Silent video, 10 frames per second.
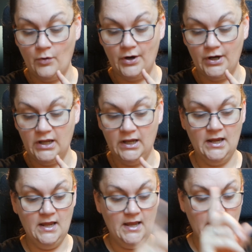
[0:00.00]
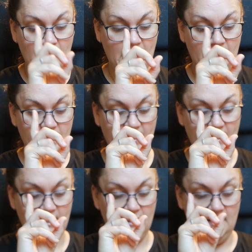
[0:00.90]
work, and
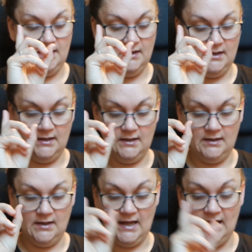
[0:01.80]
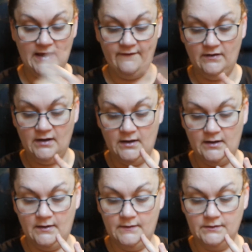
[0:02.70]
then I have
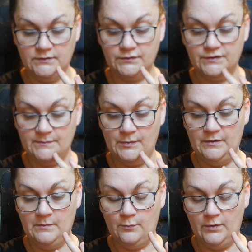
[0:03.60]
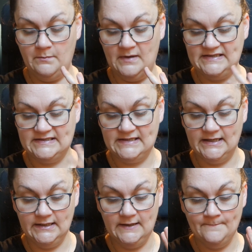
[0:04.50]
a doctor's appointment with my
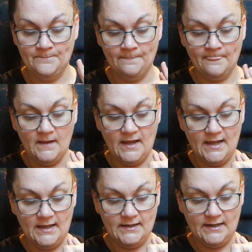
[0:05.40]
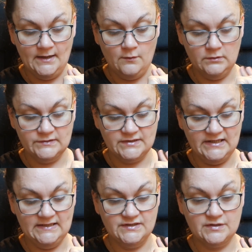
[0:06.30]
son. And I also
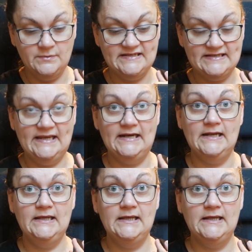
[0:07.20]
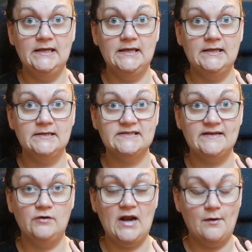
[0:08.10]
need to squeeze in
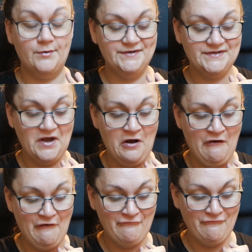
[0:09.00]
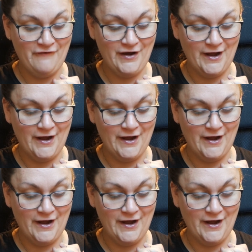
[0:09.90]
several hours of